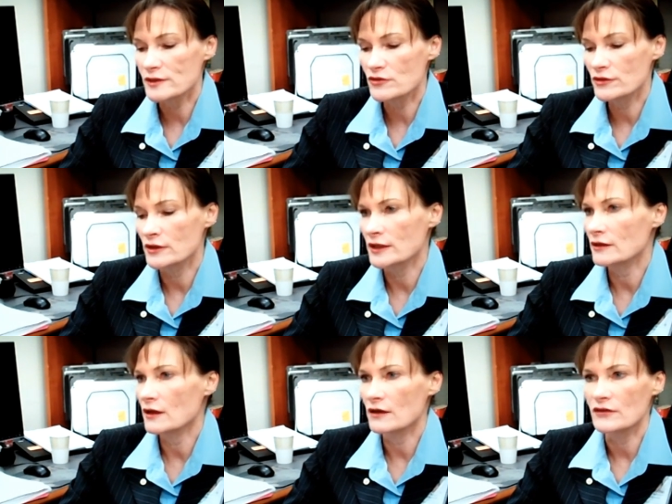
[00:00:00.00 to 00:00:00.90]
So you're going to
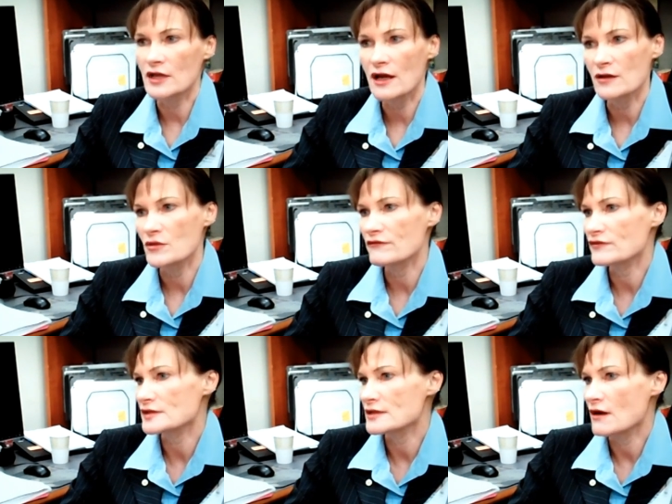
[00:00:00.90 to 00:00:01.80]
get a lot of anatomy,
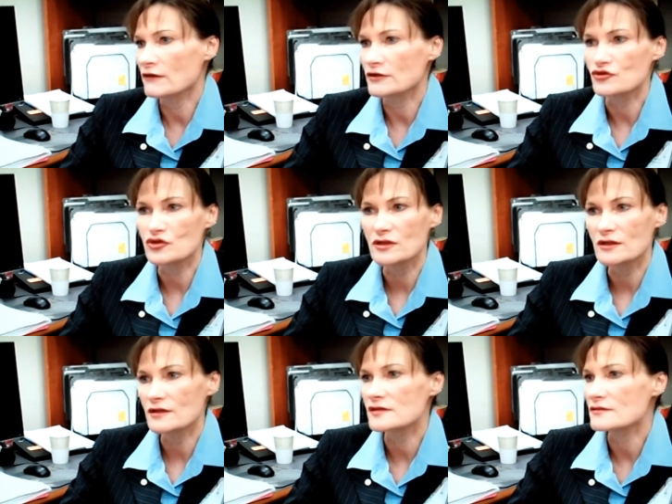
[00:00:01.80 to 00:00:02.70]

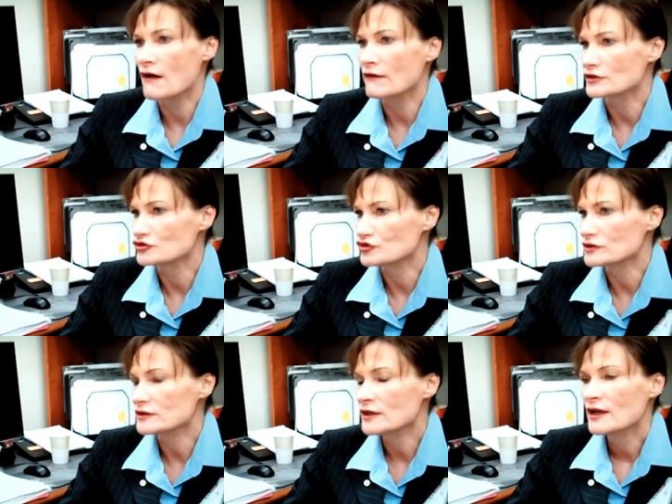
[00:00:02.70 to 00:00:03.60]
physiology,
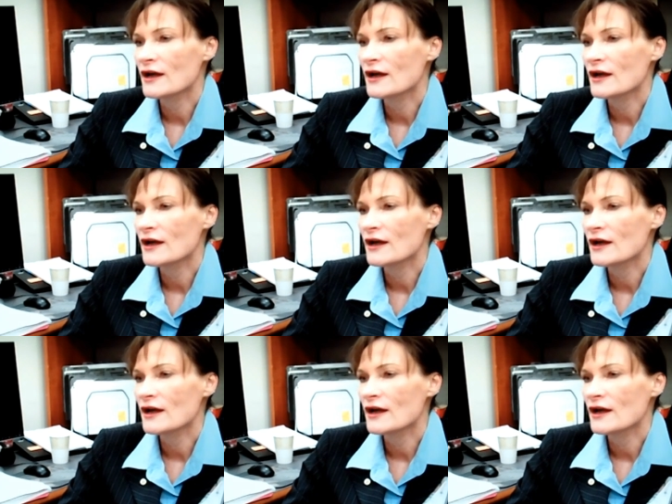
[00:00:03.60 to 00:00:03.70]
histology,